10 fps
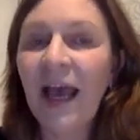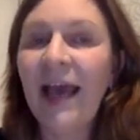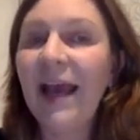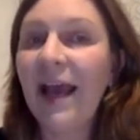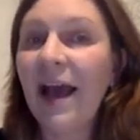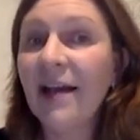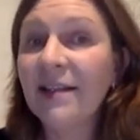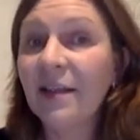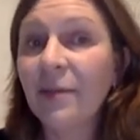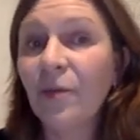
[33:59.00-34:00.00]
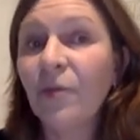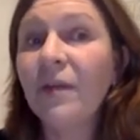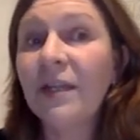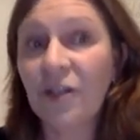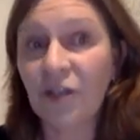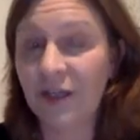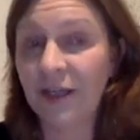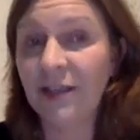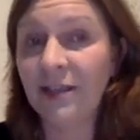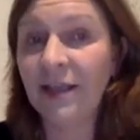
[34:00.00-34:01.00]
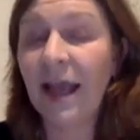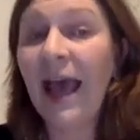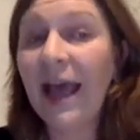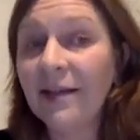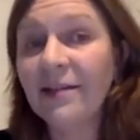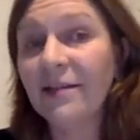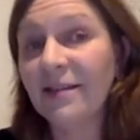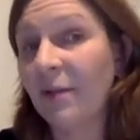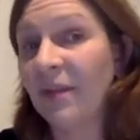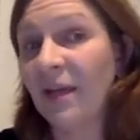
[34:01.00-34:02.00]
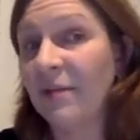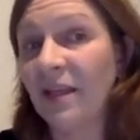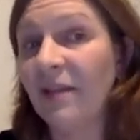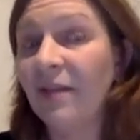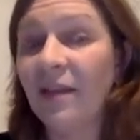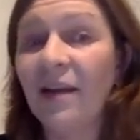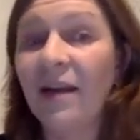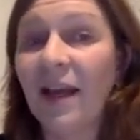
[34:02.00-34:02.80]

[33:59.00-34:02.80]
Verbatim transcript: and I ask them to finish it. And sometimes even they're